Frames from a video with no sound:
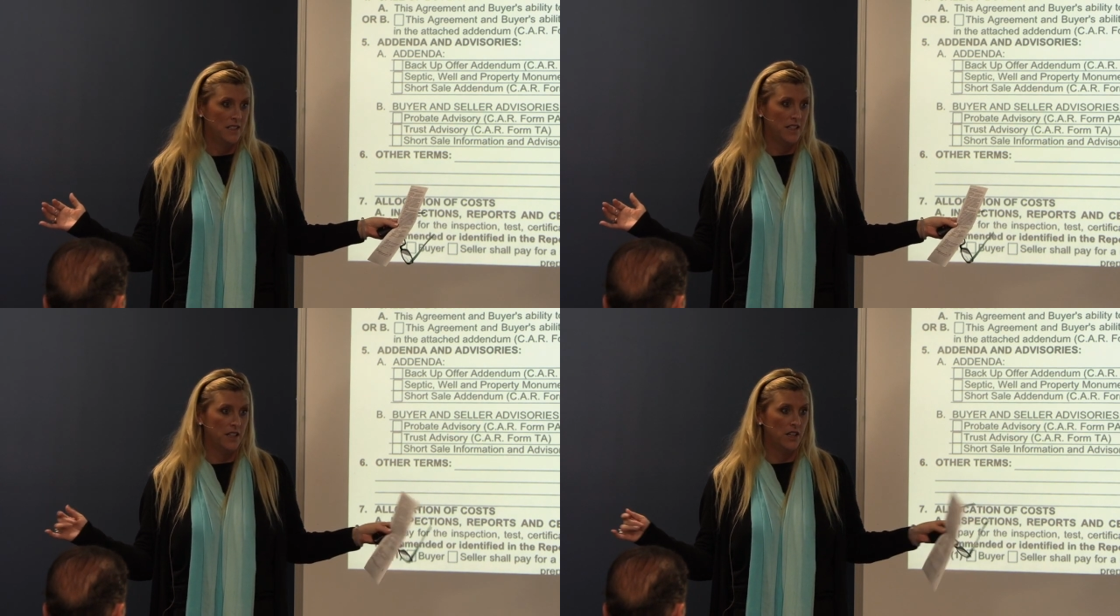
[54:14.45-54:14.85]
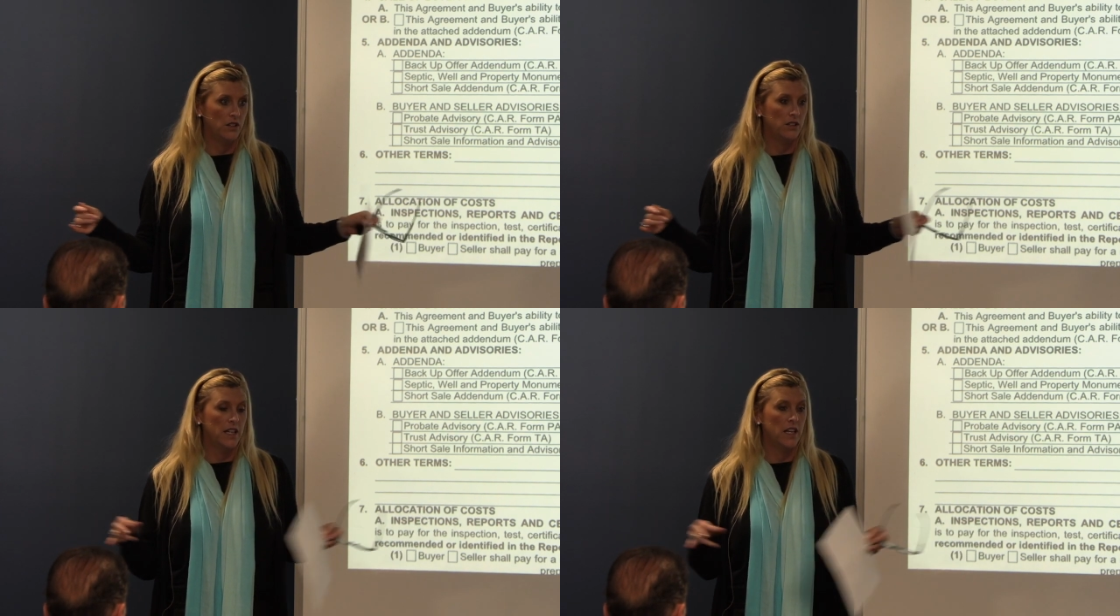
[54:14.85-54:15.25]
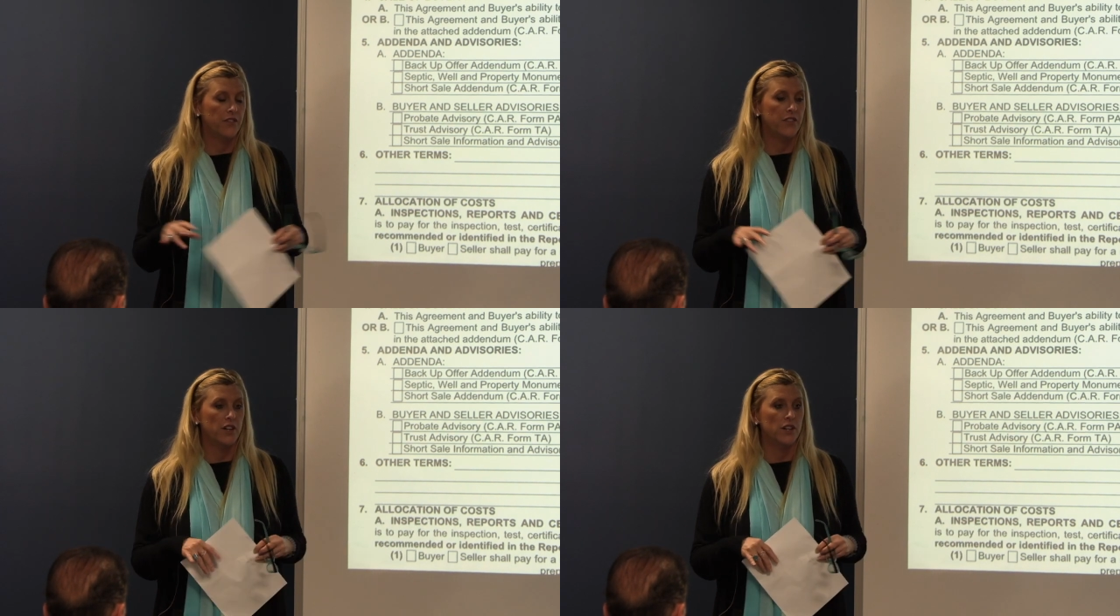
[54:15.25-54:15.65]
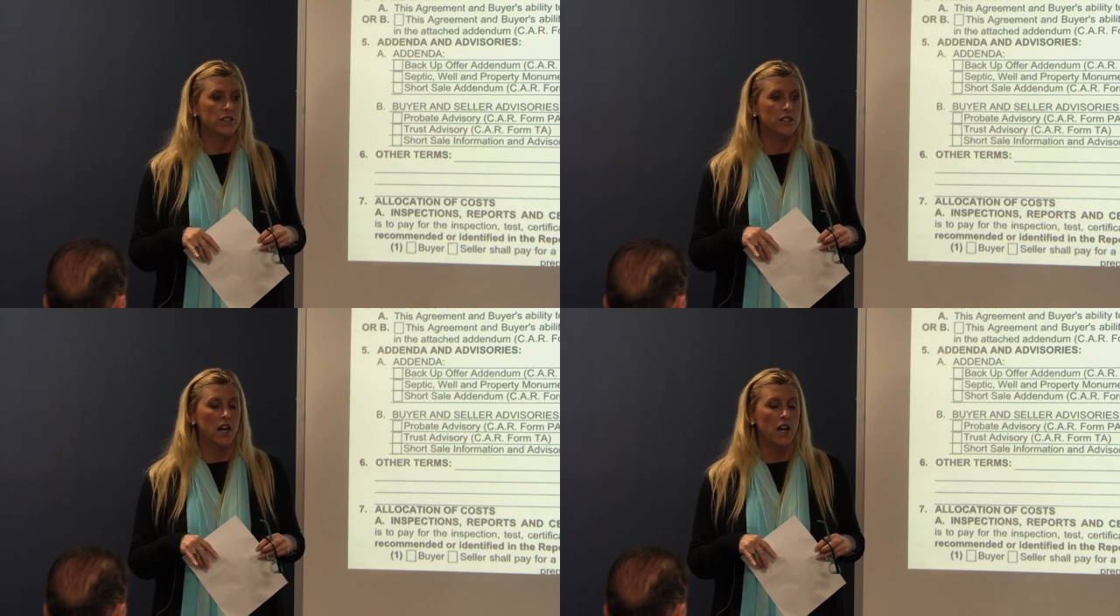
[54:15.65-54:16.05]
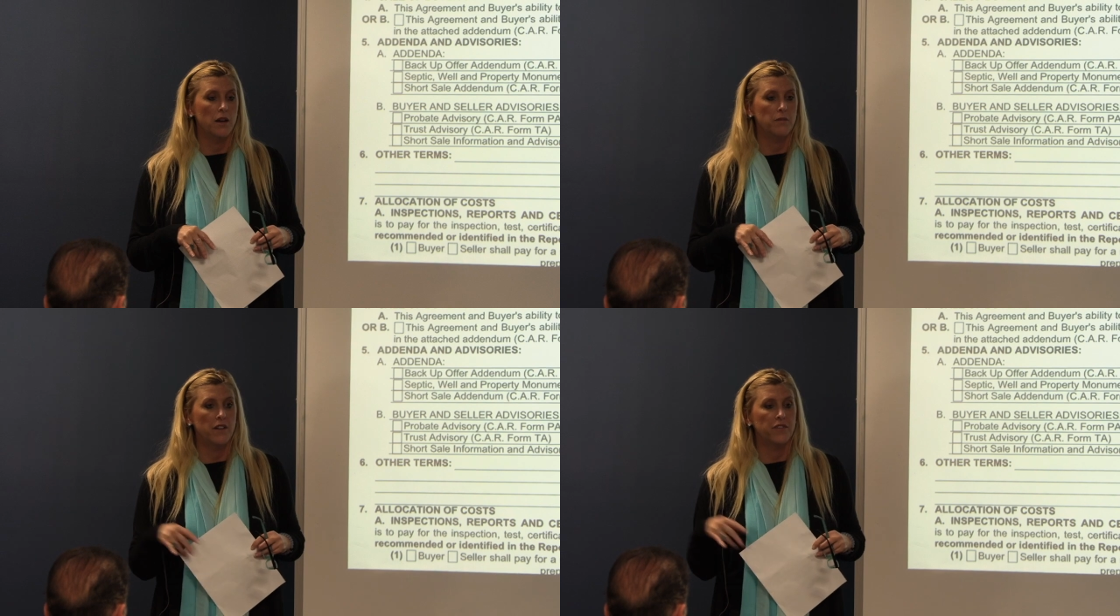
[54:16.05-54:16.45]
You know, if there's
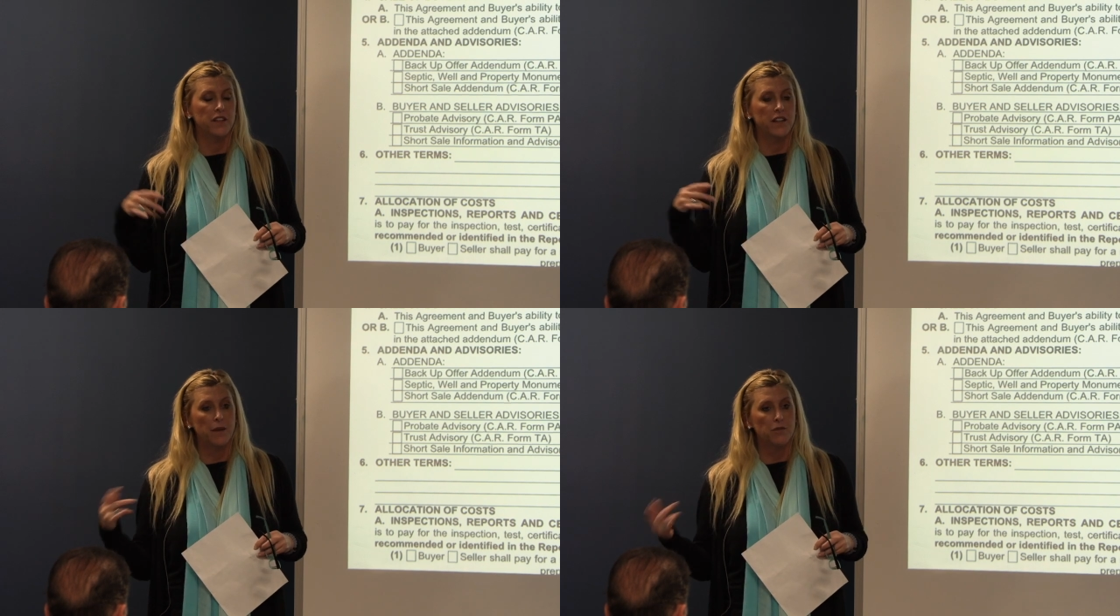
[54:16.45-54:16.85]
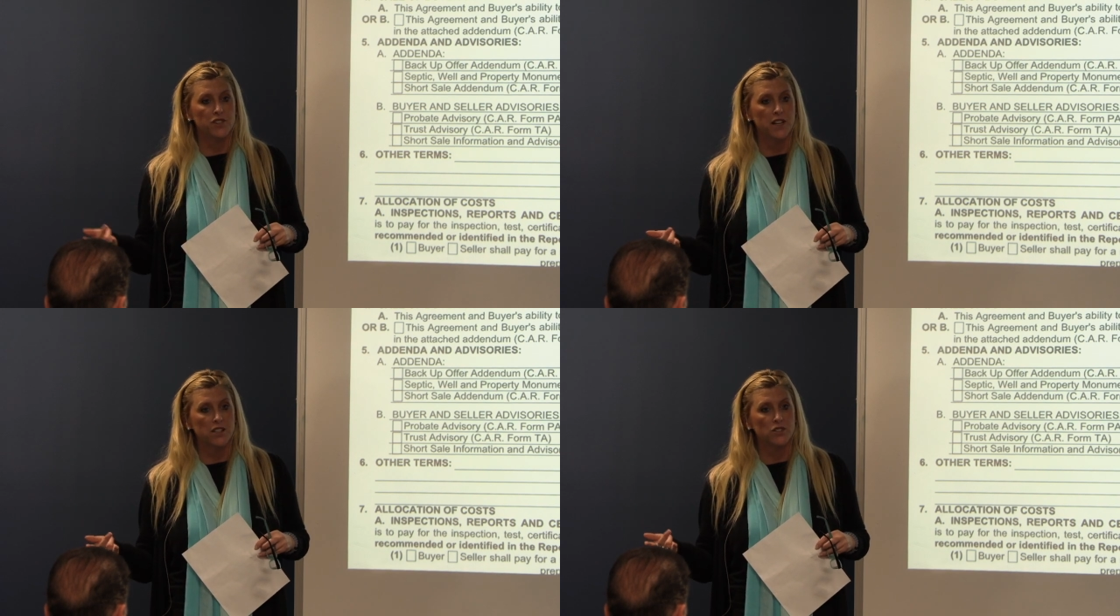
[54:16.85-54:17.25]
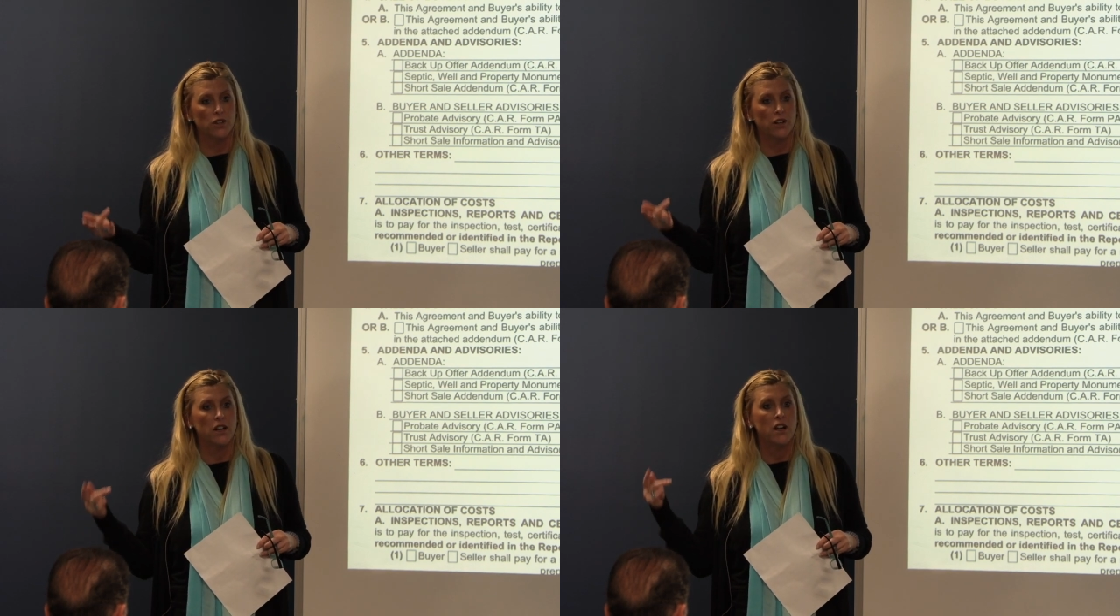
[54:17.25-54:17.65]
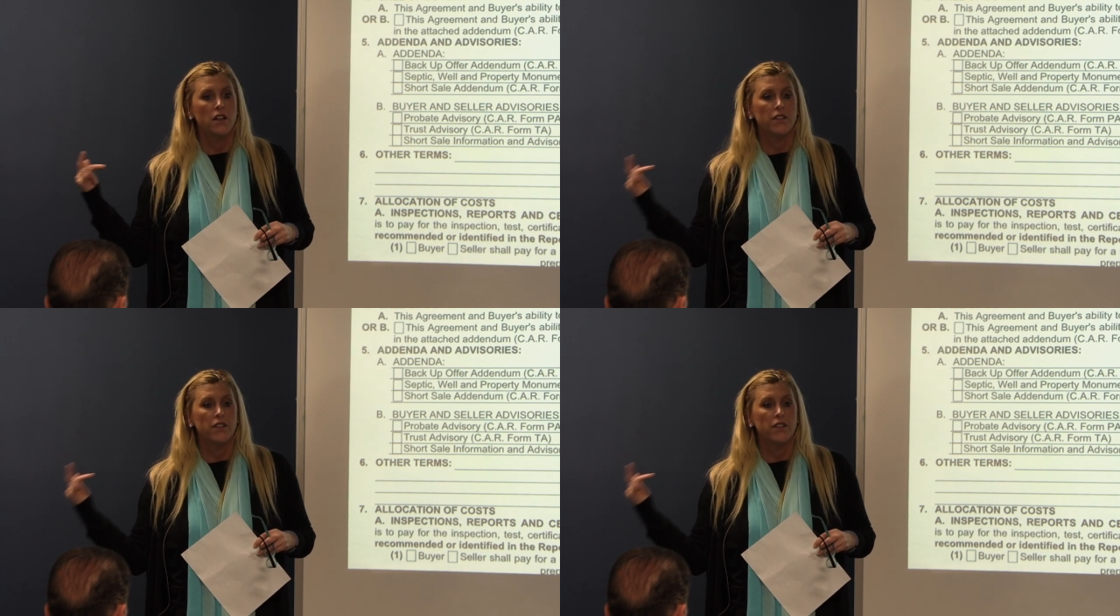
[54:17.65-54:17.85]
um, if the neighbors are next door,